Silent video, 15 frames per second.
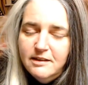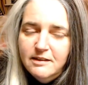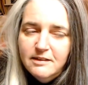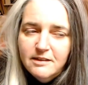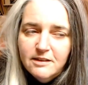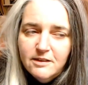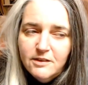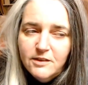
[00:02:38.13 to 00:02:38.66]

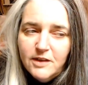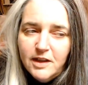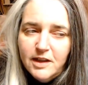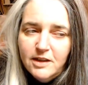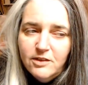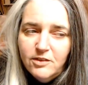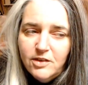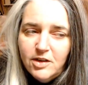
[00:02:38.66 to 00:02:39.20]
So I
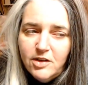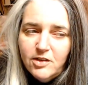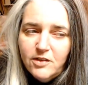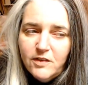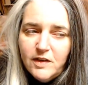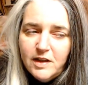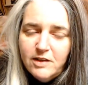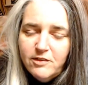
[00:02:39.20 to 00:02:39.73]
don't
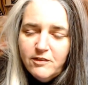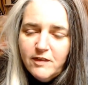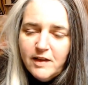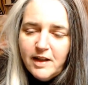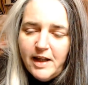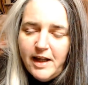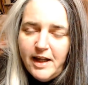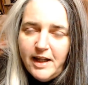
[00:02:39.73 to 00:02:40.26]
know if the
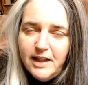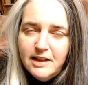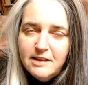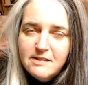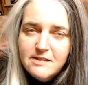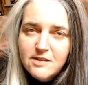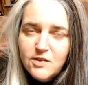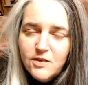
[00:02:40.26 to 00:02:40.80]
cat
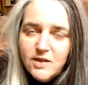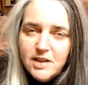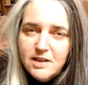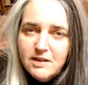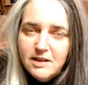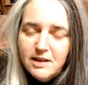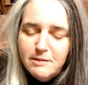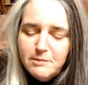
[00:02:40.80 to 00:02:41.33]
is going
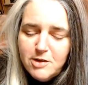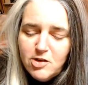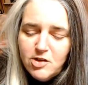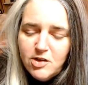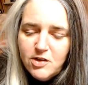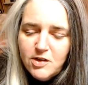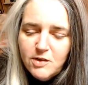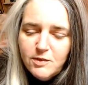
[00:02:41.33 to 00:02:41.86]
to let me
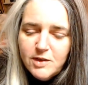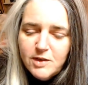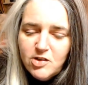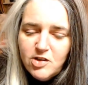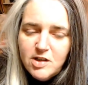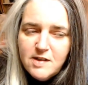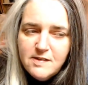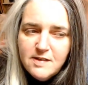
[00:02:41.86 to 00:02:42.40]
show you what
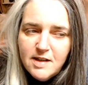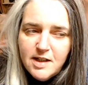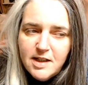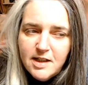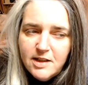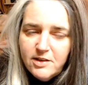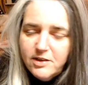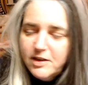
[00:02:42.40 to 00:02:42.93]
she's
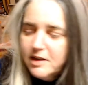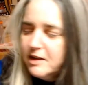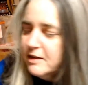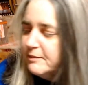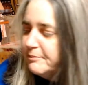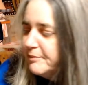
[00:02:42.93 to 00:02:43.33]
laying on,